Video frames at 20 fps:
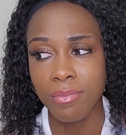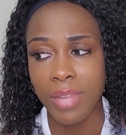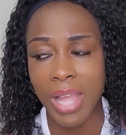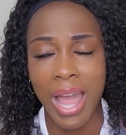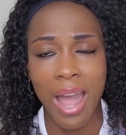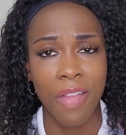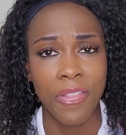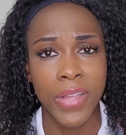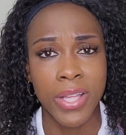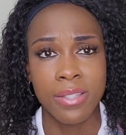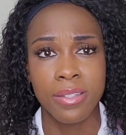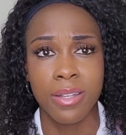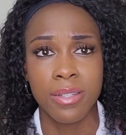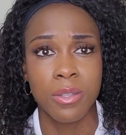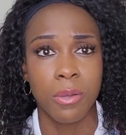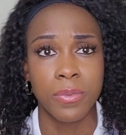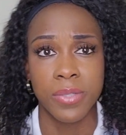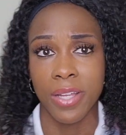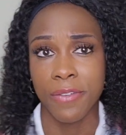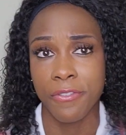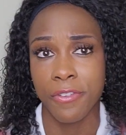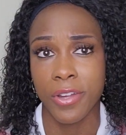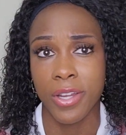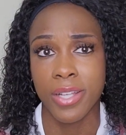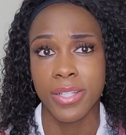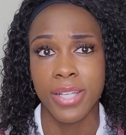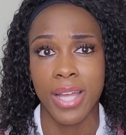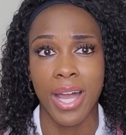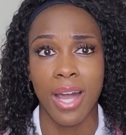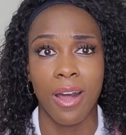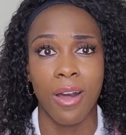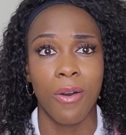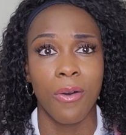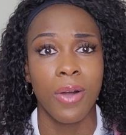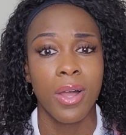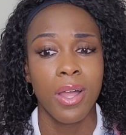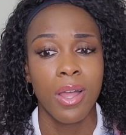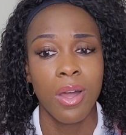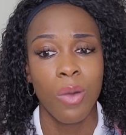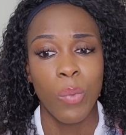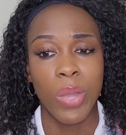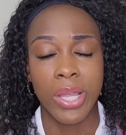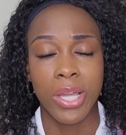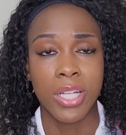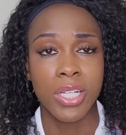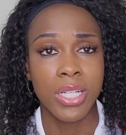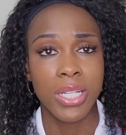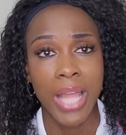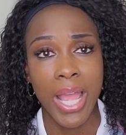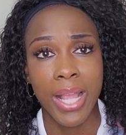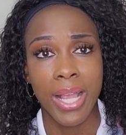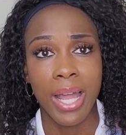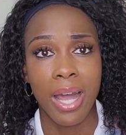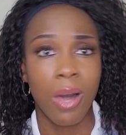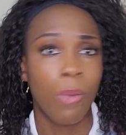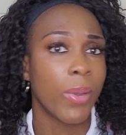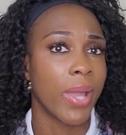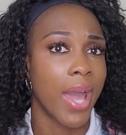how things look so different, how we couldn't hang out,